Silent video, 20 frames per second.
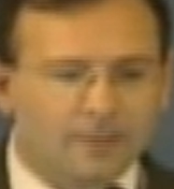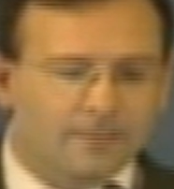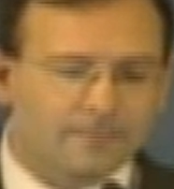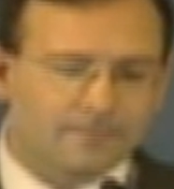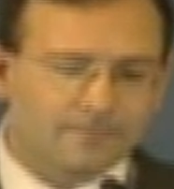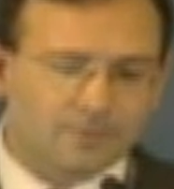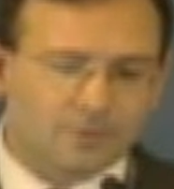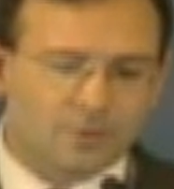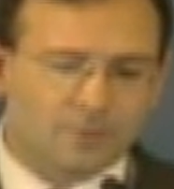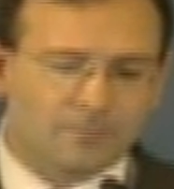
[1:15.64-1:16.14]

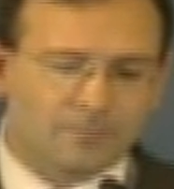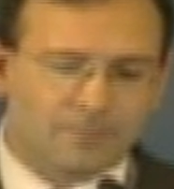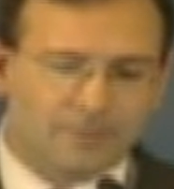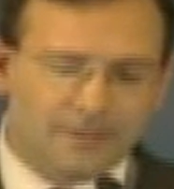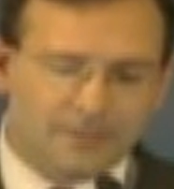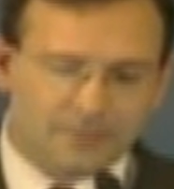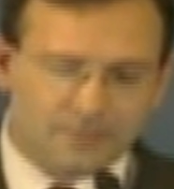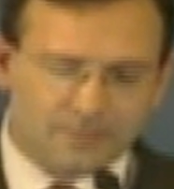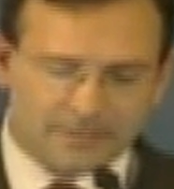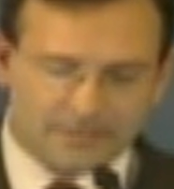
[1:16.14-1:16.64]

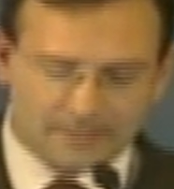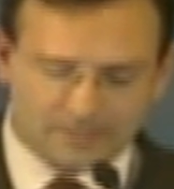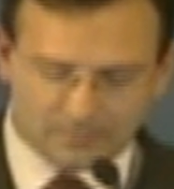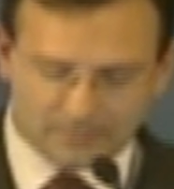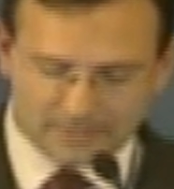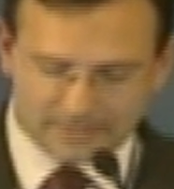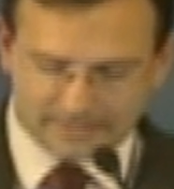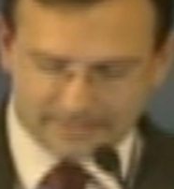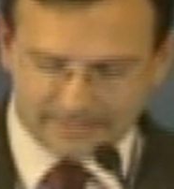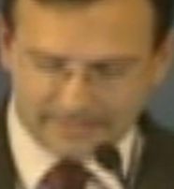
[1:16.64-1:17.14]
complete what I
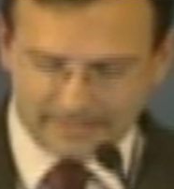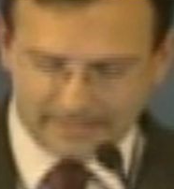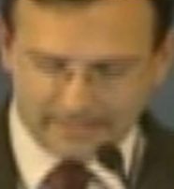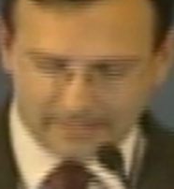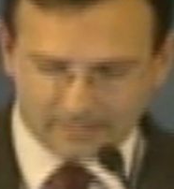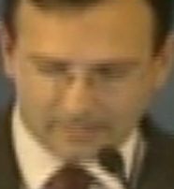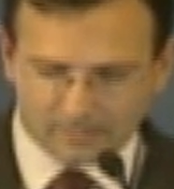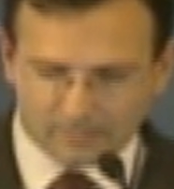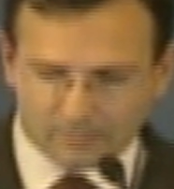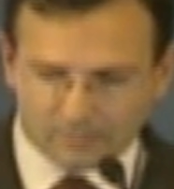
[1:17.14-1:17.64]
will
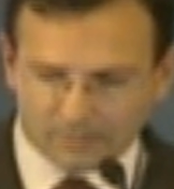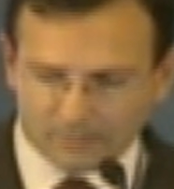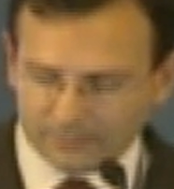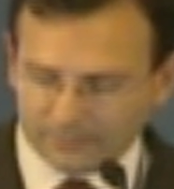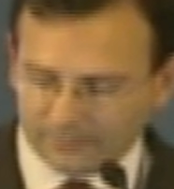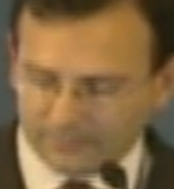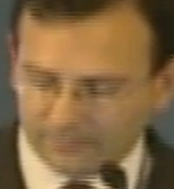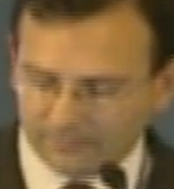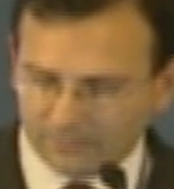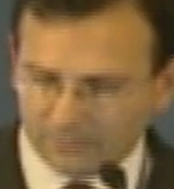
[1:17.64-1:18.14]
say
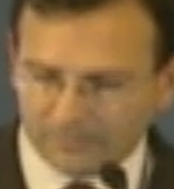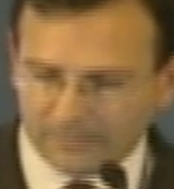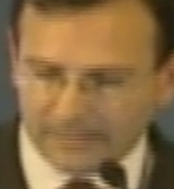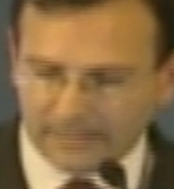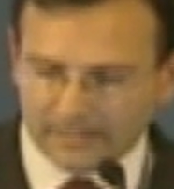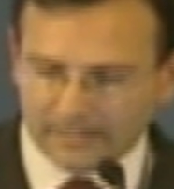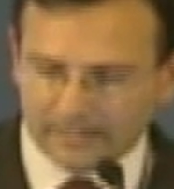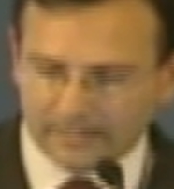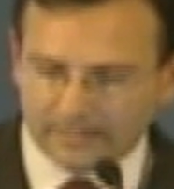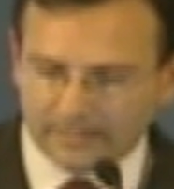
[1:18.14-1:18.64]
around
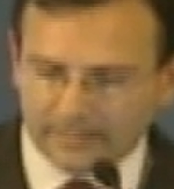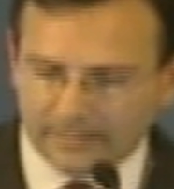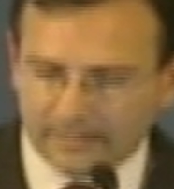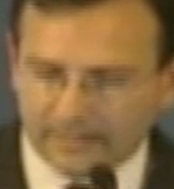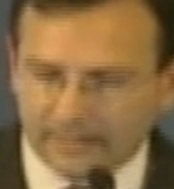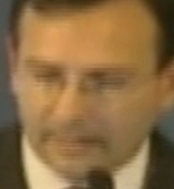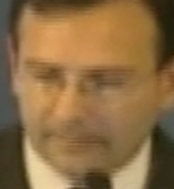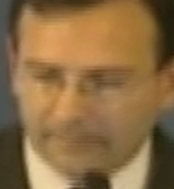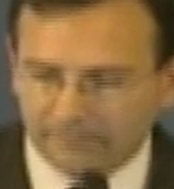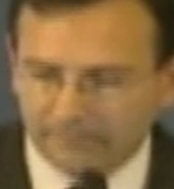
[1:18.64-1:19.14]
mobile
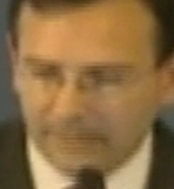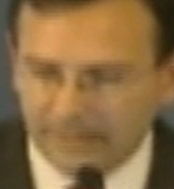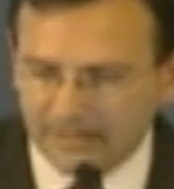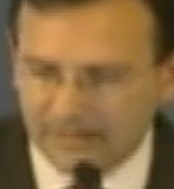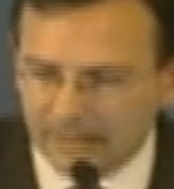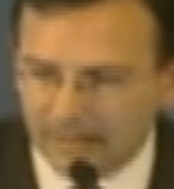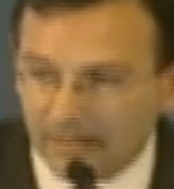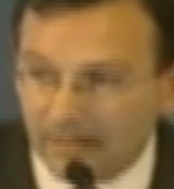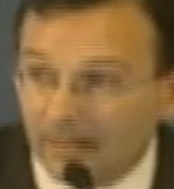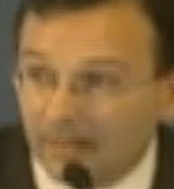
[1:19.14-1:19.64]

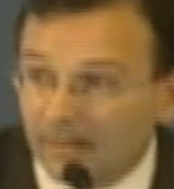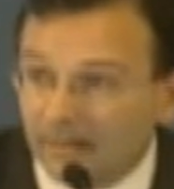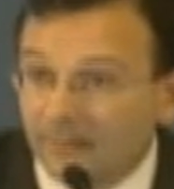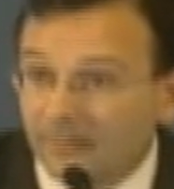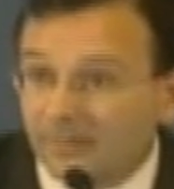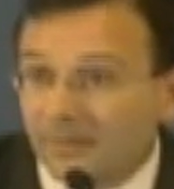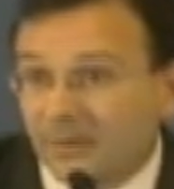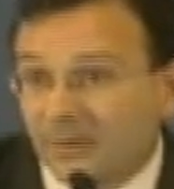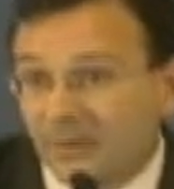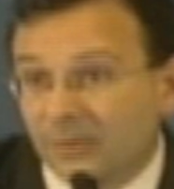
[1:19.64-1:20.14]
media and
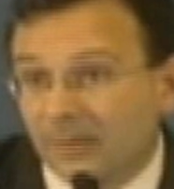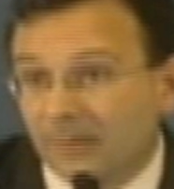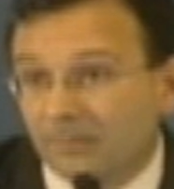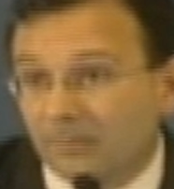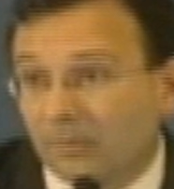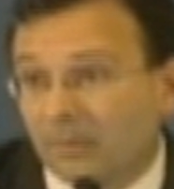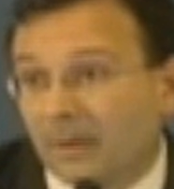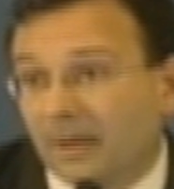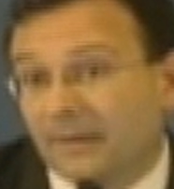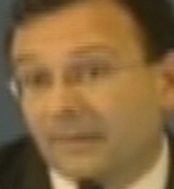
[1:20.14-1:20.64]
especially
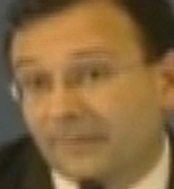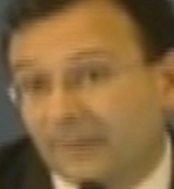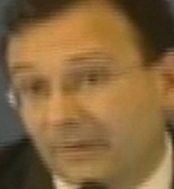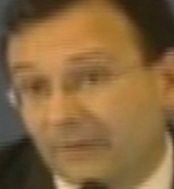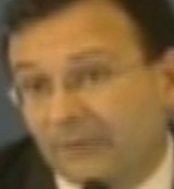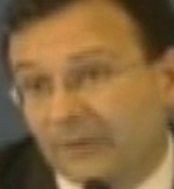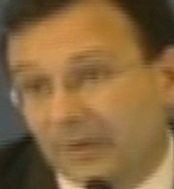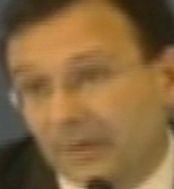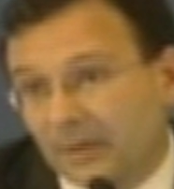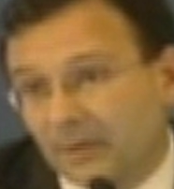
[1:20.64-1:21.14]
mobile
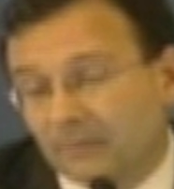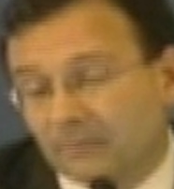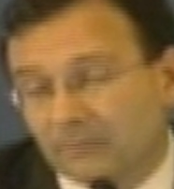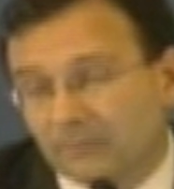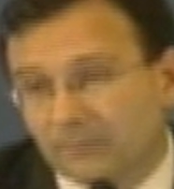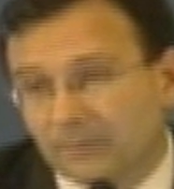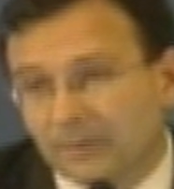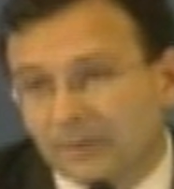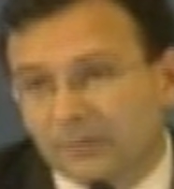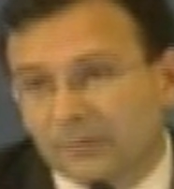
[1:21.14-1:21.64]
TV,
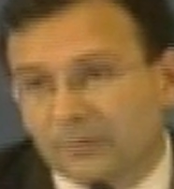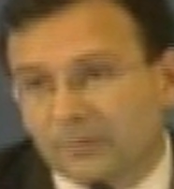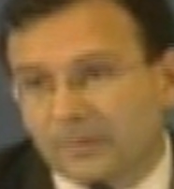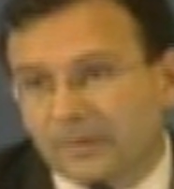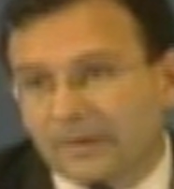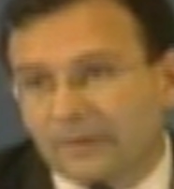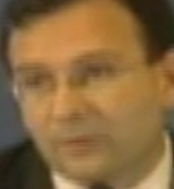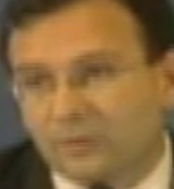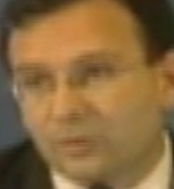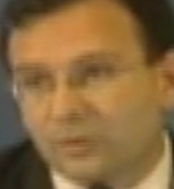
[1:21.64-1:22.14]
because we
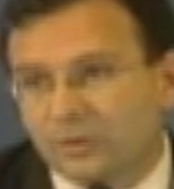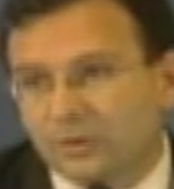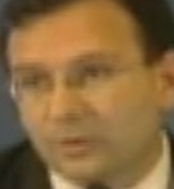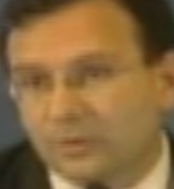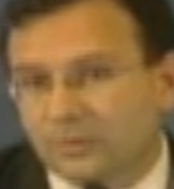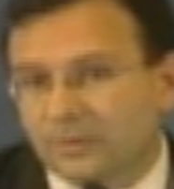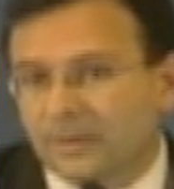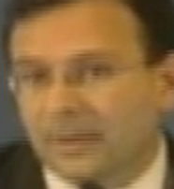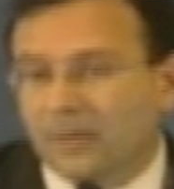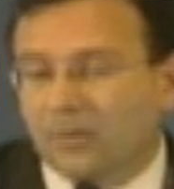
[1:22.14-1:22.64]
have chosen
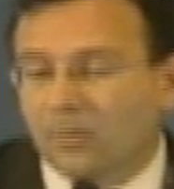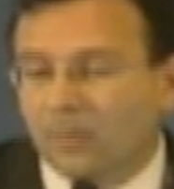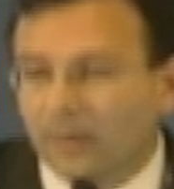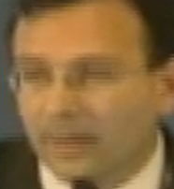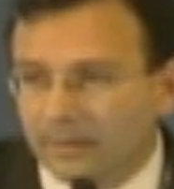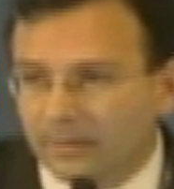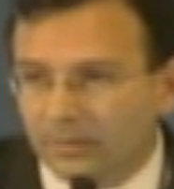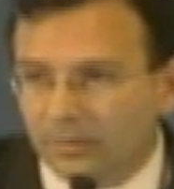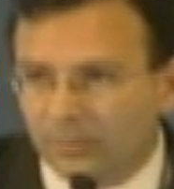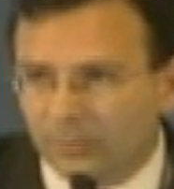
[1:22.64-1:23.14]
to take
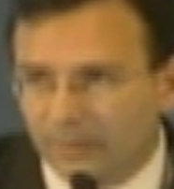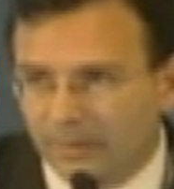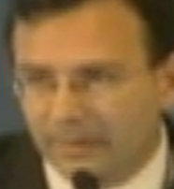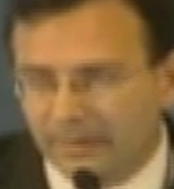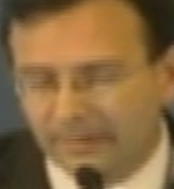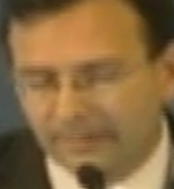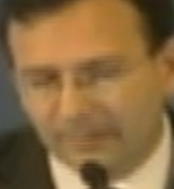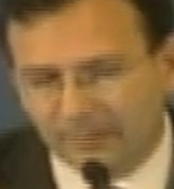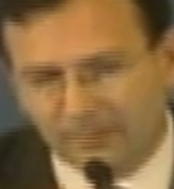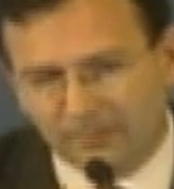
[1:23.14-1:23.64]
one concrete
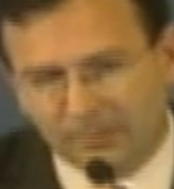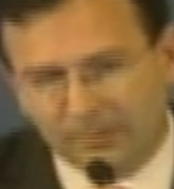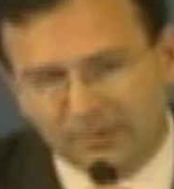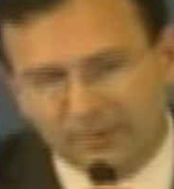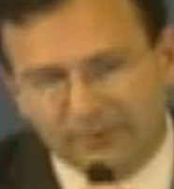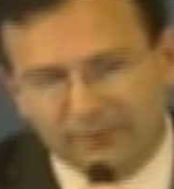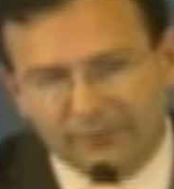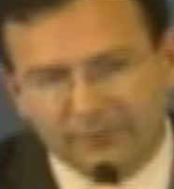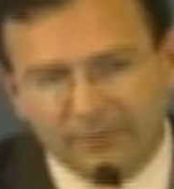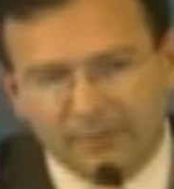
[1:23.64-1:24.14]
example
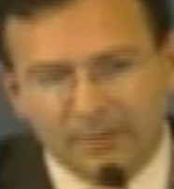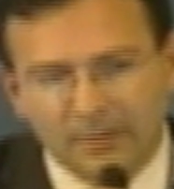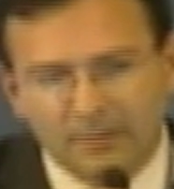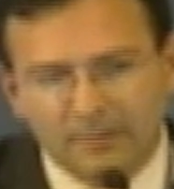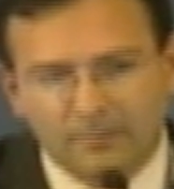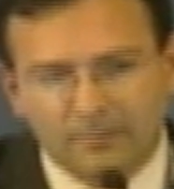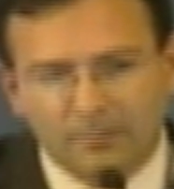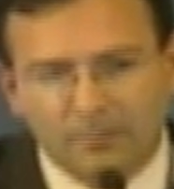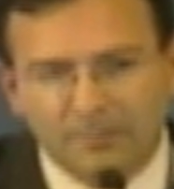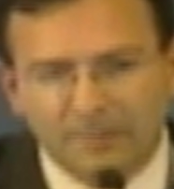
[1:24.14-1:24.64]
of
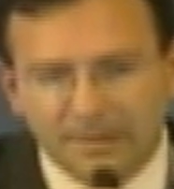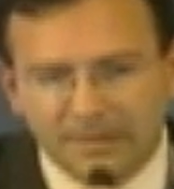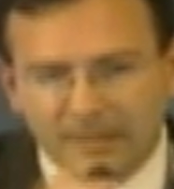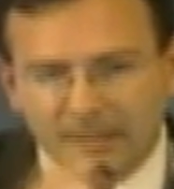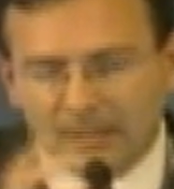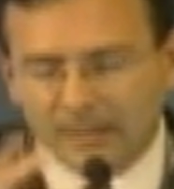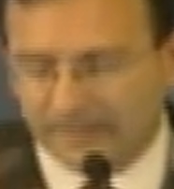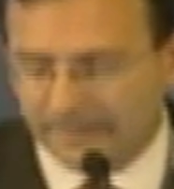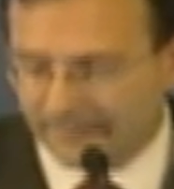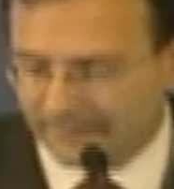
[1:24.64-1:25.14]
the
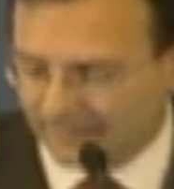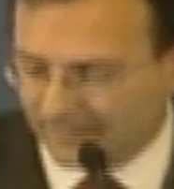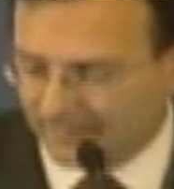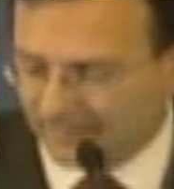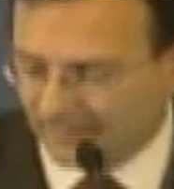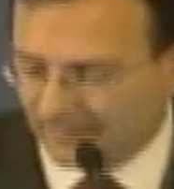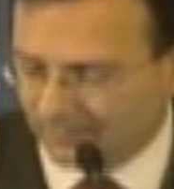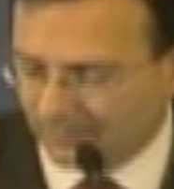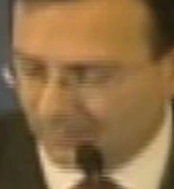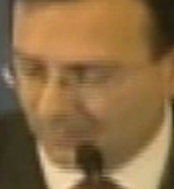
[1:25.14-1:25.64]
media
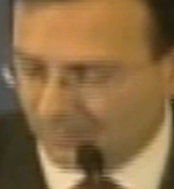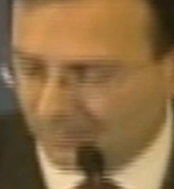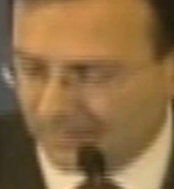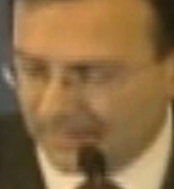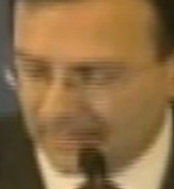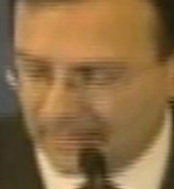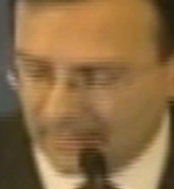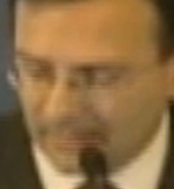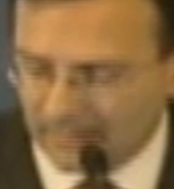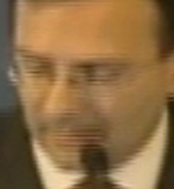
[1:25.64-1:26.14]
capacity of the
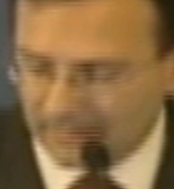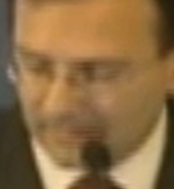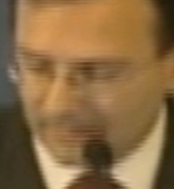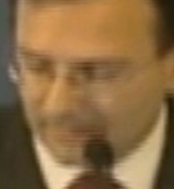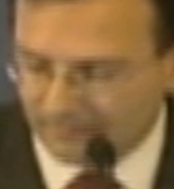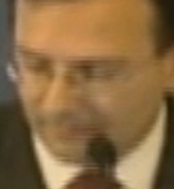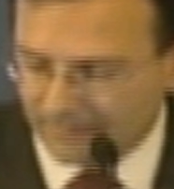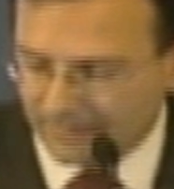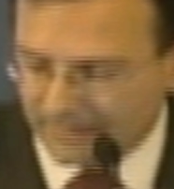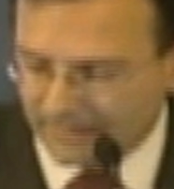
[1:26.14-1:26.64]
mobile,
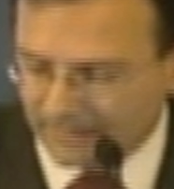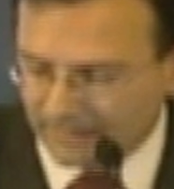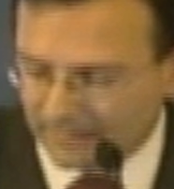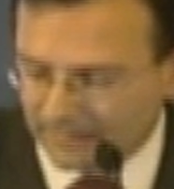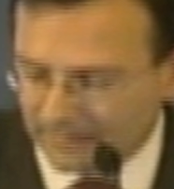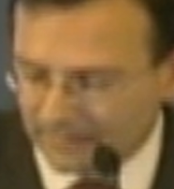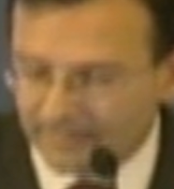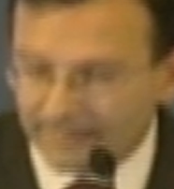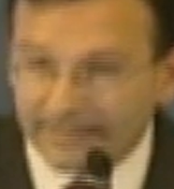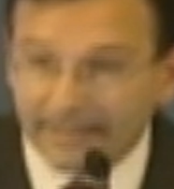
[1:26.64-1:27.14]
being
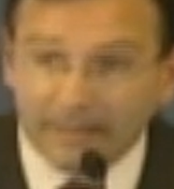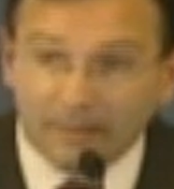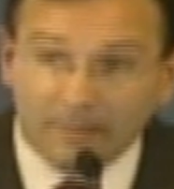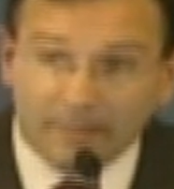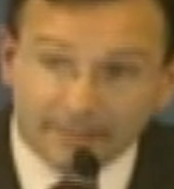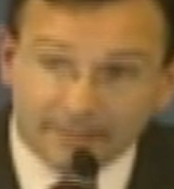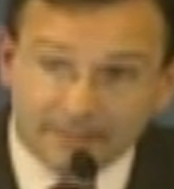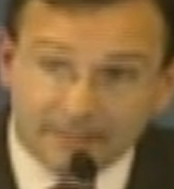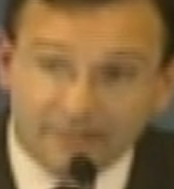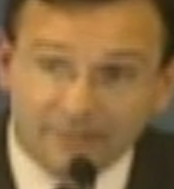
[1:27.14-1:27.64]

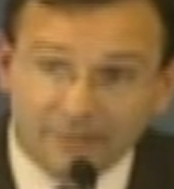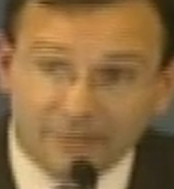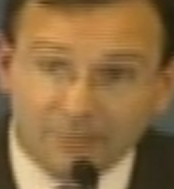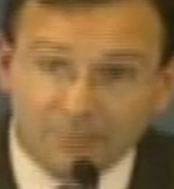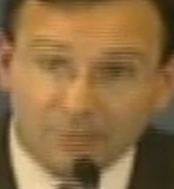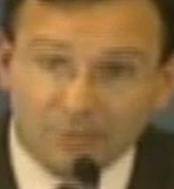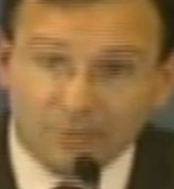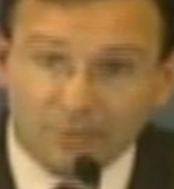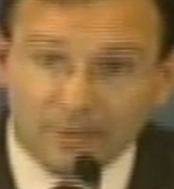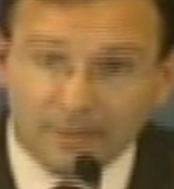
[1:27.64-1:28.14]
direct TV
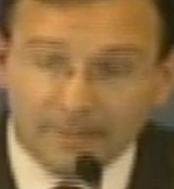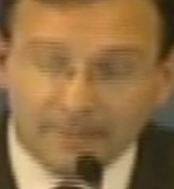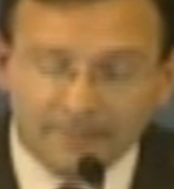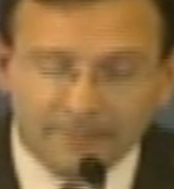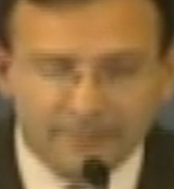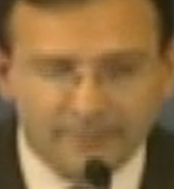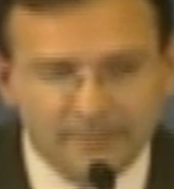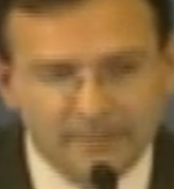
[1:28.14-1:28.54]
programs.